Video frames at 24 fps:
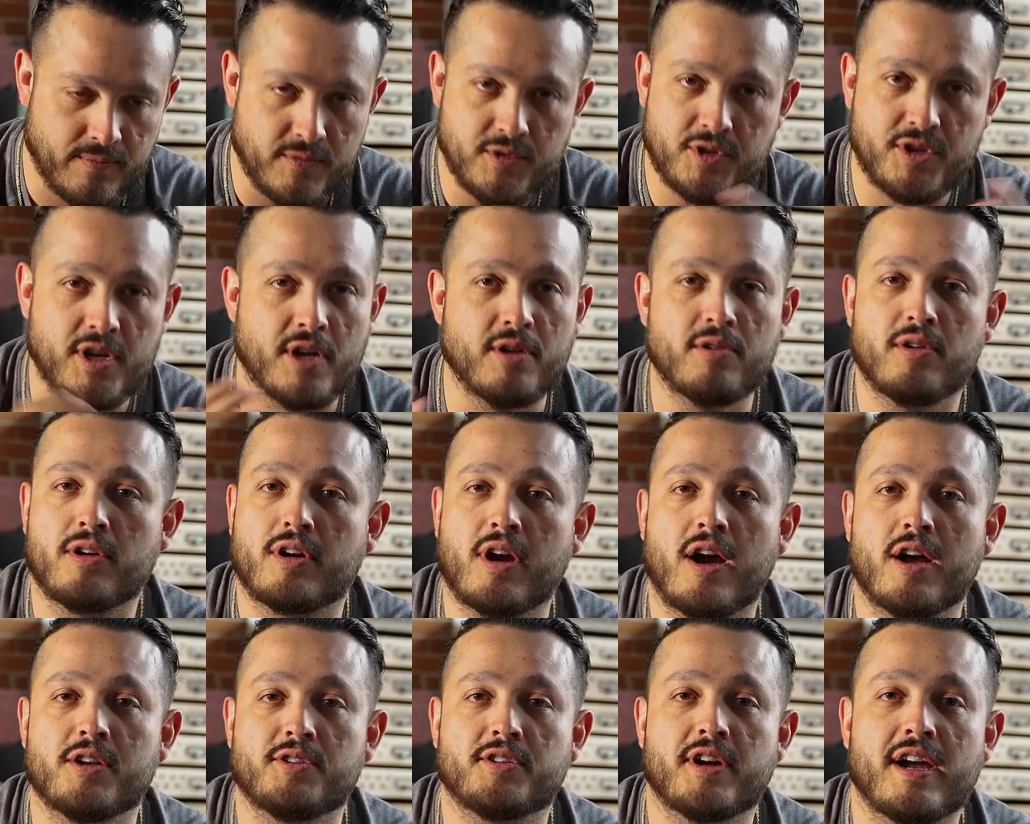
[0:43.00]
General
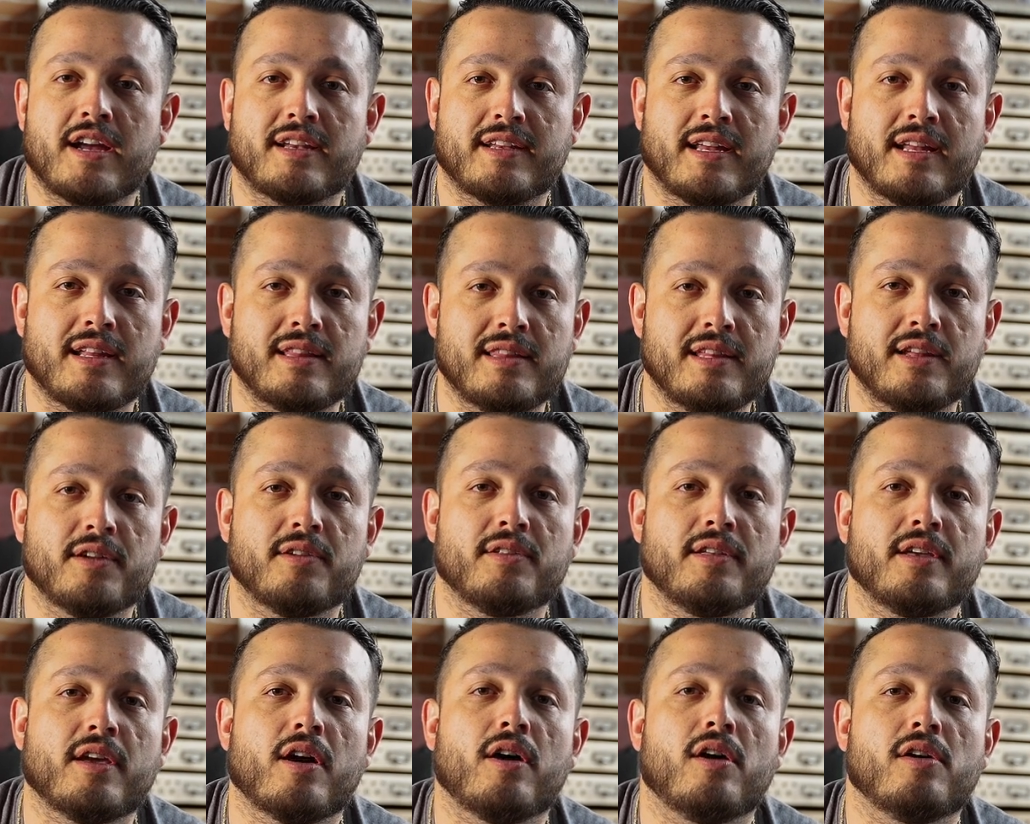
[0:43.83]
contracting,
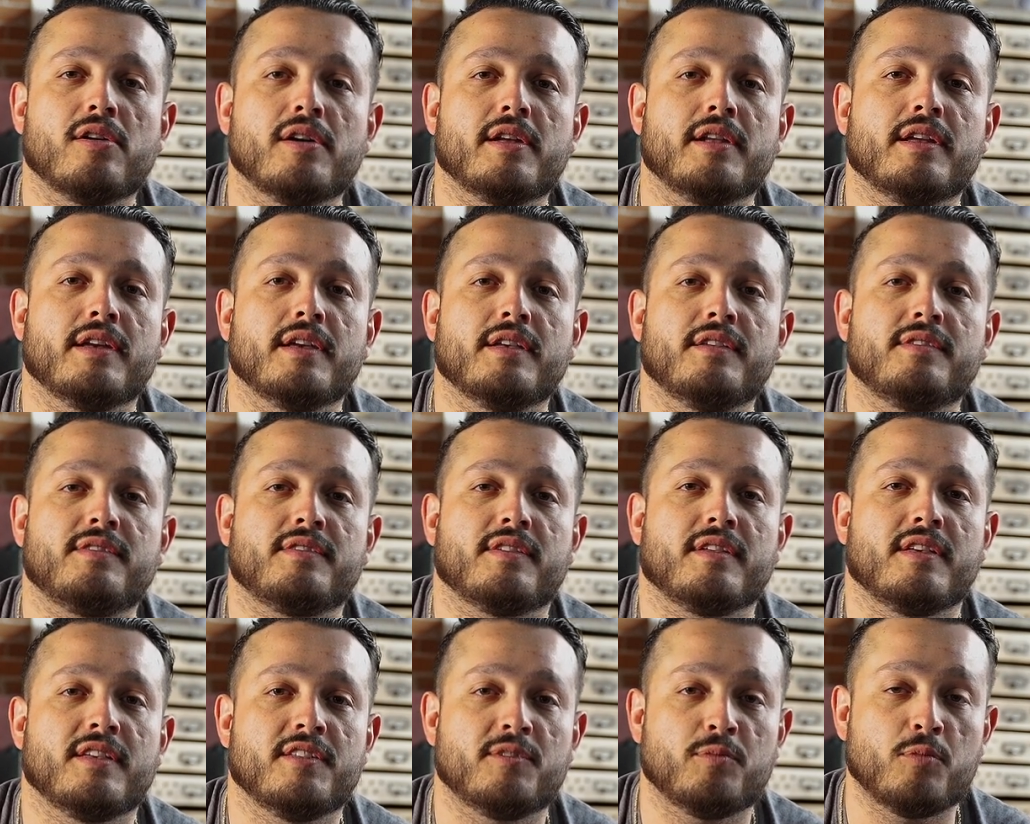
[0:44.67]
literally all it is
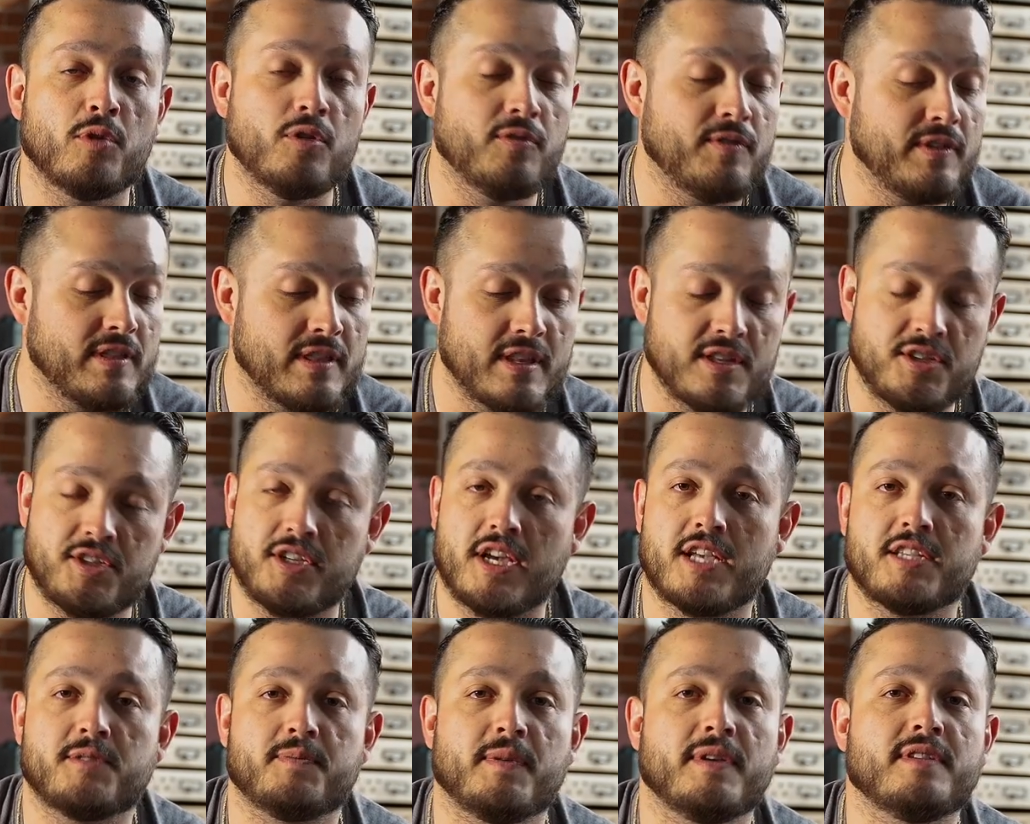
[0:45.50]
moving the
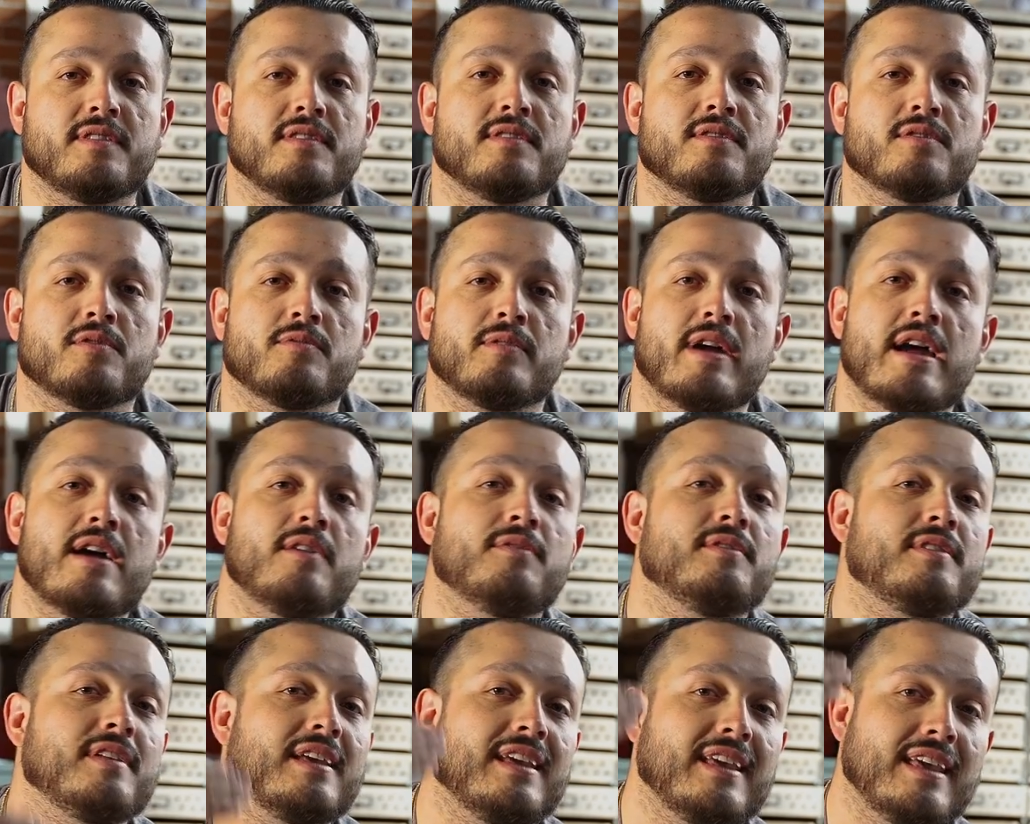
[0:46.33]
chess pieces around
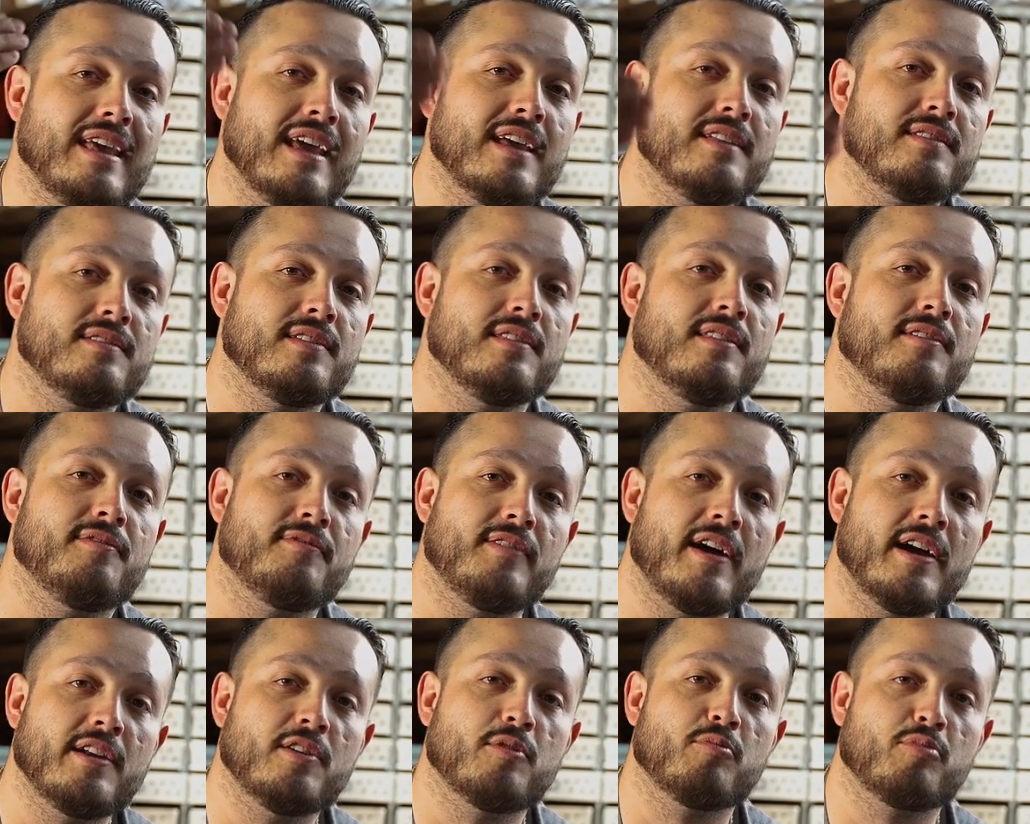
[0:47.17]
to get to the
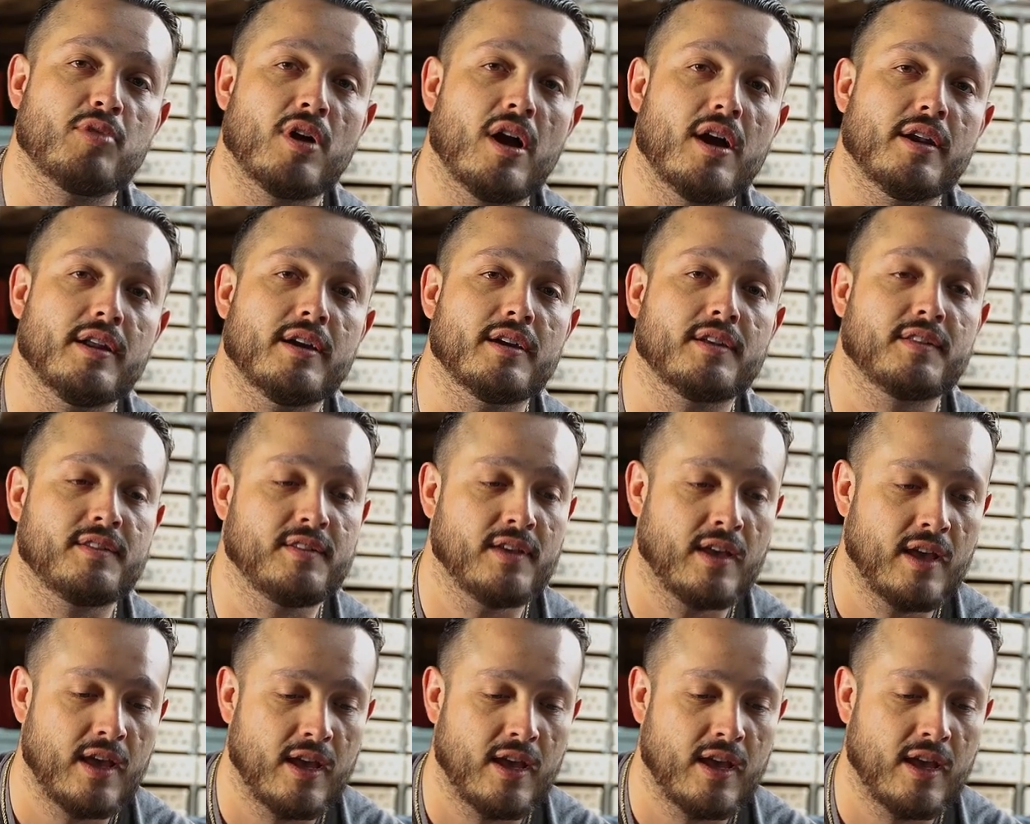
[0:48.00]
final product.